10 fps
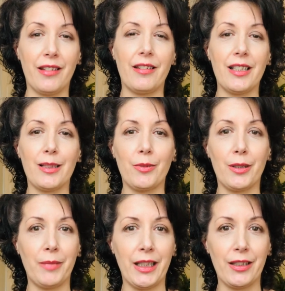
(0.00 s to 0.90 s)
That's what
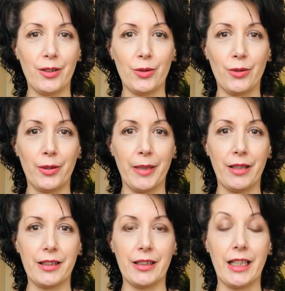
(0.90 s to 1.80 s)
I'm here to talk
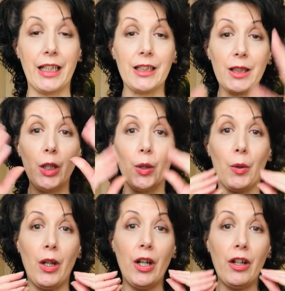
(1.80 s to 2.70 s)
about today. So,
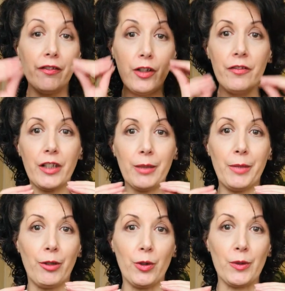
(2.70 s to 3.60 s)
fulvic
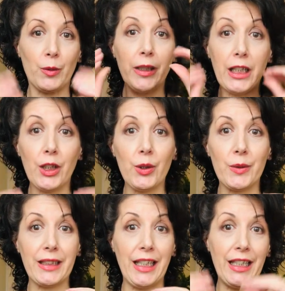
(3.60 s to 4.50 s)
minerals, when it
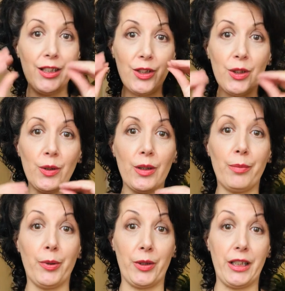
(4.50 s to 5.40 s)
goes into
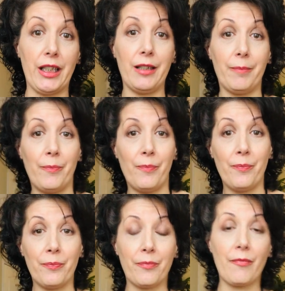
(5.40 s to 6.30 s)
the body,
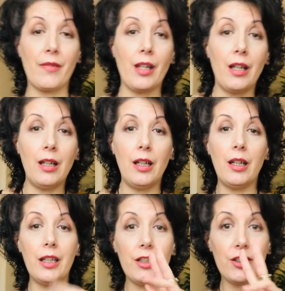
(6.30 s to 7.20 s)

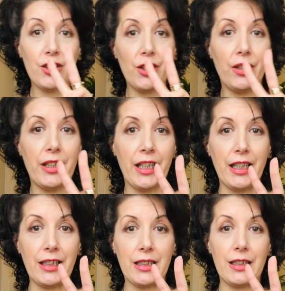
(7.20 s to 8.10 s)
it does two
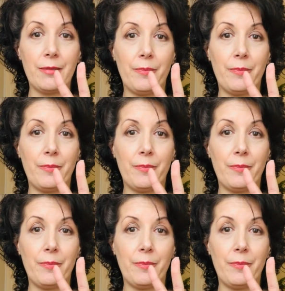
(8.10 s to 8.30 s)
things.